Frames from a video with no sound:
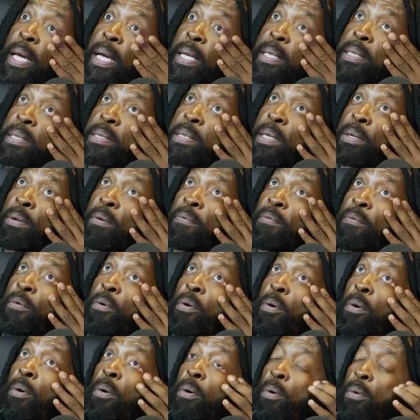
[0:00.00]
instead of
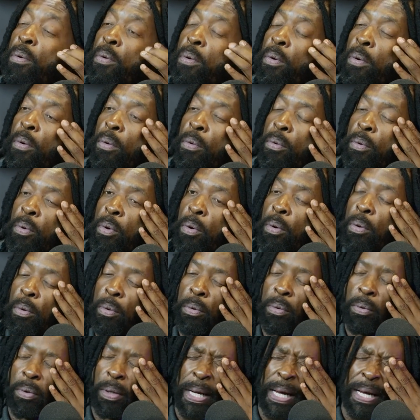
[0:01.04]

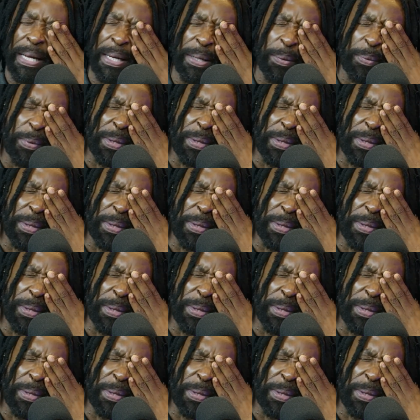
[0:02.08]
colliding with